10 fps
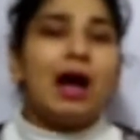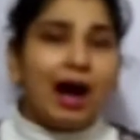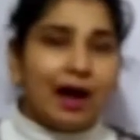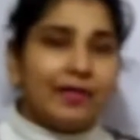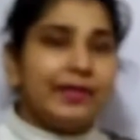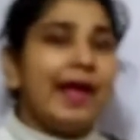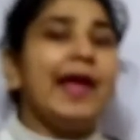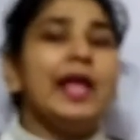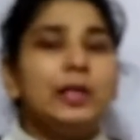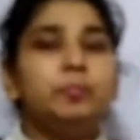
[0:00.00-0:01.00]
are
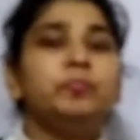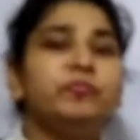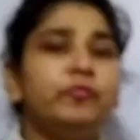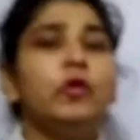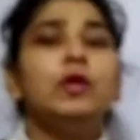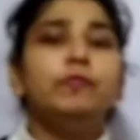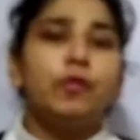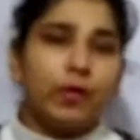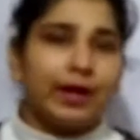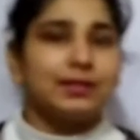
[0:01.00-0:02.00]
helpful
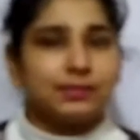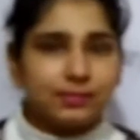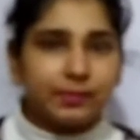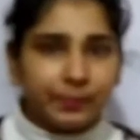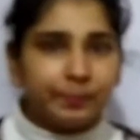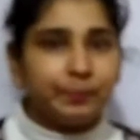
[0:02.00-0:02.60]
for us?